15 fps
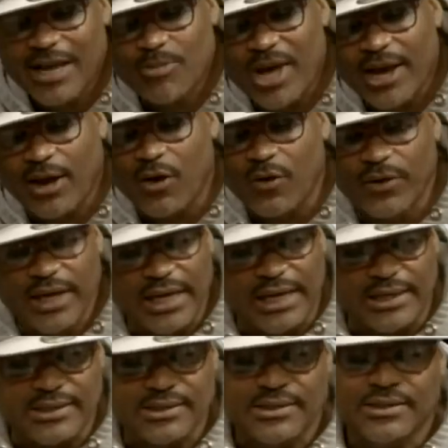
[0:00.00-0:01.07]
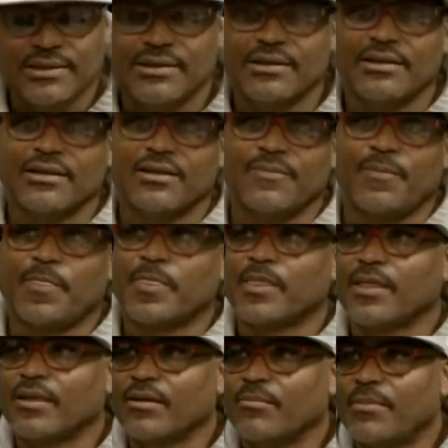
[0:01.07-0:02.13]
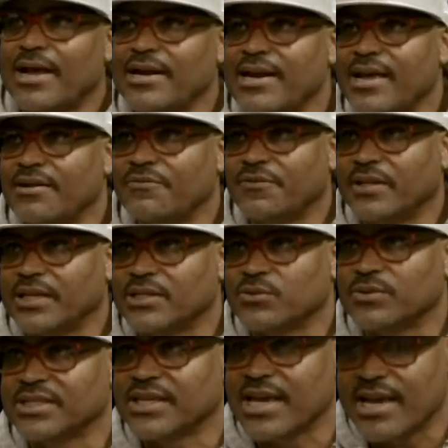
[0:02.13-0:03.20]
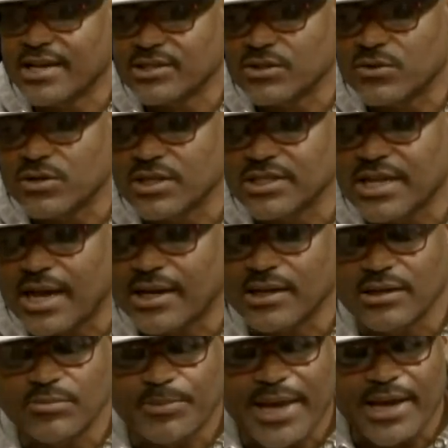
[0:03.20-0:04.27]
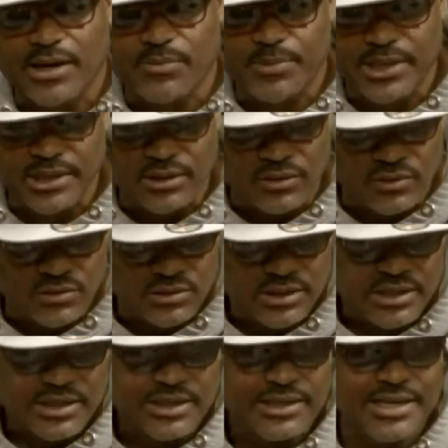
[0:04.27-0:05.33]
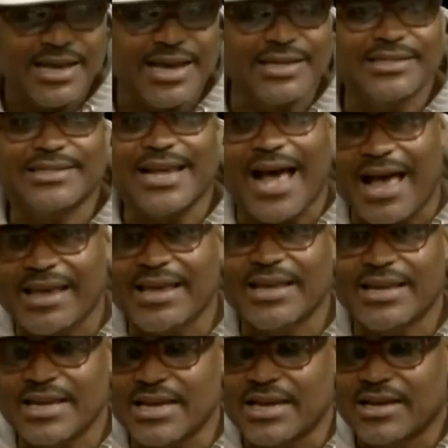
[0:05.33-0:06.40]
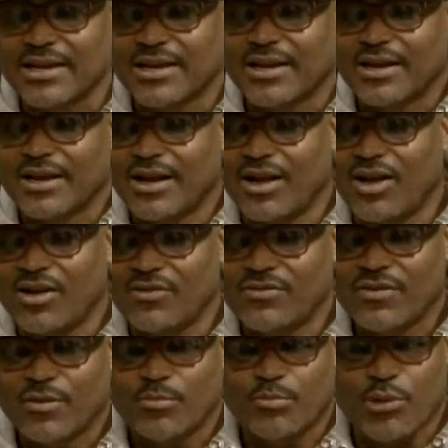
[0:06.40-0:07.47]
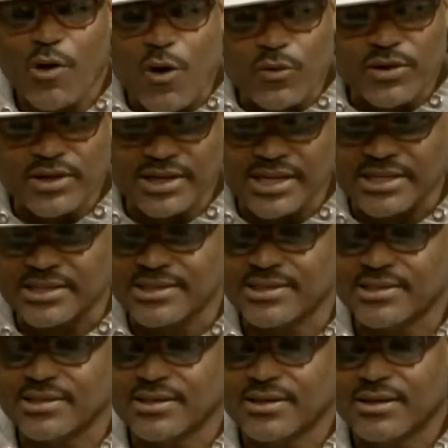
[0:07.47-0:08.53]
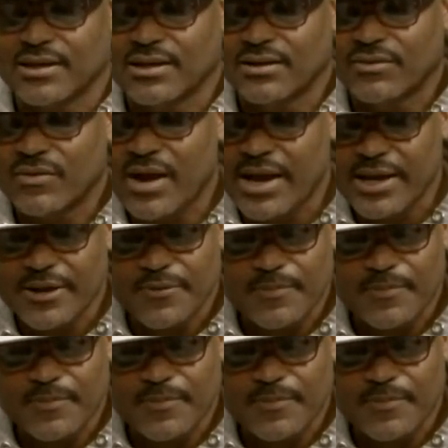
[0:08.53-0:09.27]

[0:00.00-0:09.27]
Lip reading: I going to eat? My Netflix was canceled because I couldn't pay the bill. The anxiety of brokenness, right?